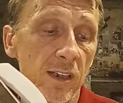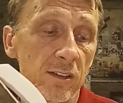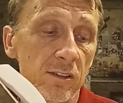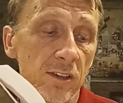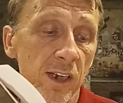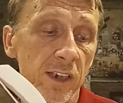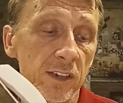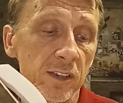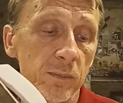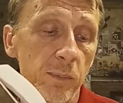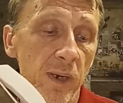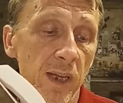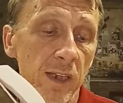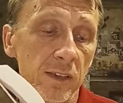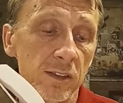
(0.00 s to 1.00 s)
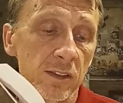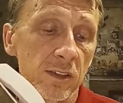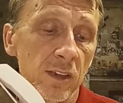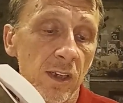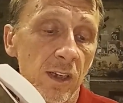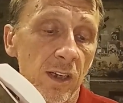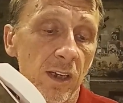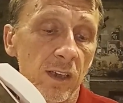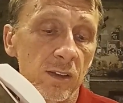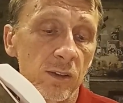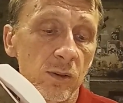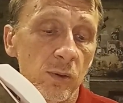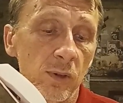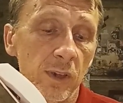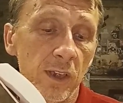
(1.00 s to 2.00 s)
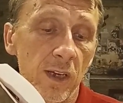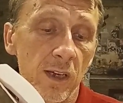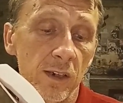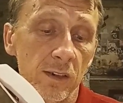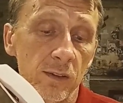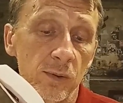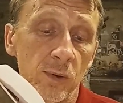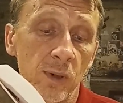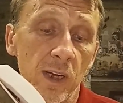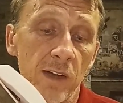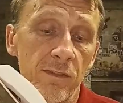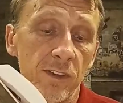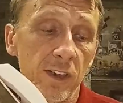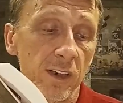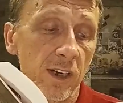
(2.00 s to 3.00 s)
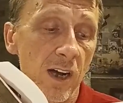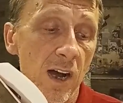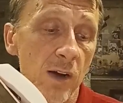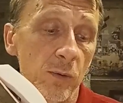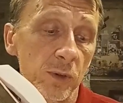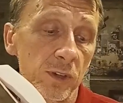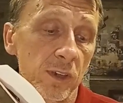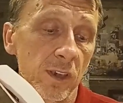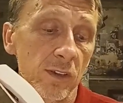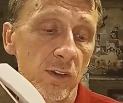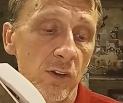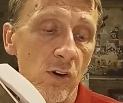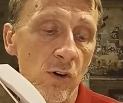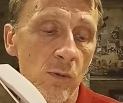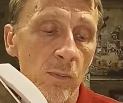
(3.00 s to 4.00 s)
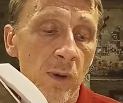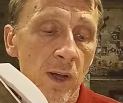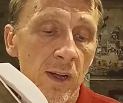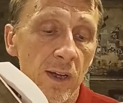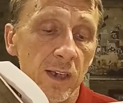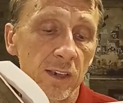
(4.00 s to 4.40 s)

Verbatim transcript: and raised plants, and took care to have her house and home